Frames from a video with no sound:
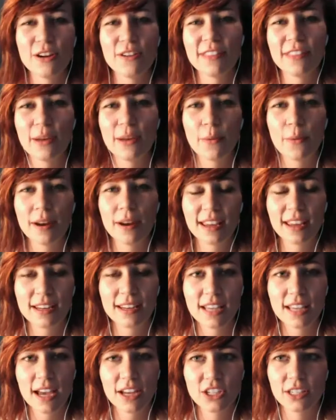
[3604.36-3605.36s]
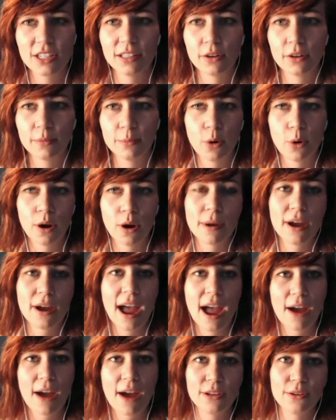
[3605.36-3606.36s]
if they want to get in touch and learn more about
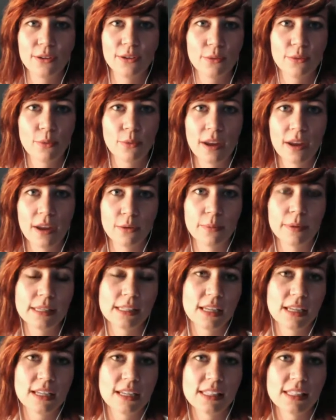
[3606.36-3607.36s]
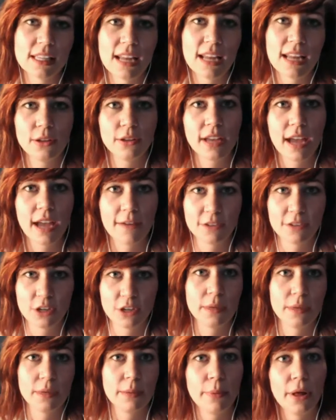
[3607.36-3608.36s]
how you run your business and how you look after
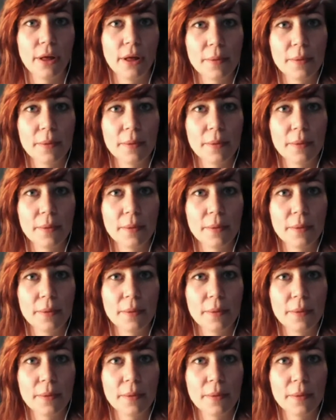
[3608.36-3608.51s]
your people?